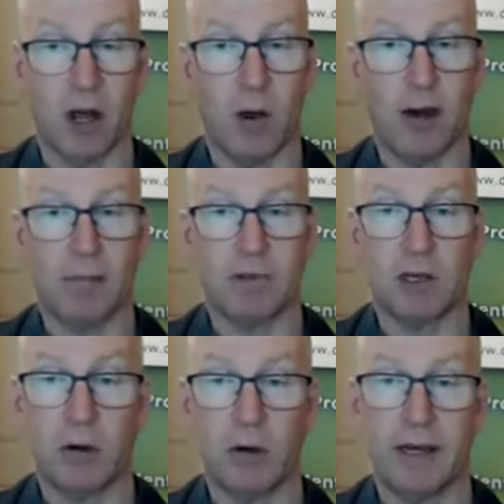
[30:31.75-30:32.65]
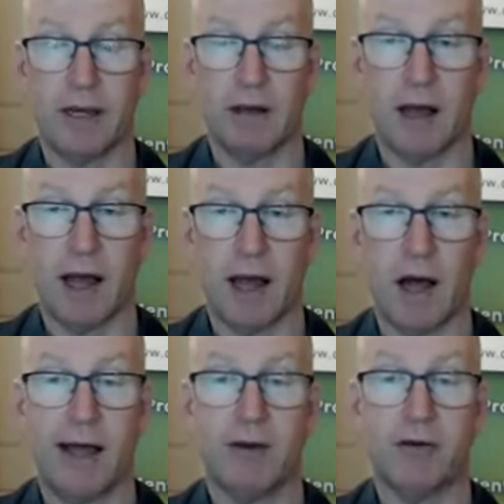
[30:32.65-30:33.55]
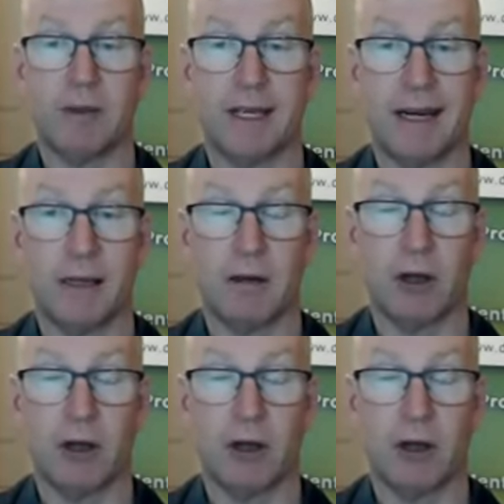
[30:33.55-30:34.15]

I would absolutely 100%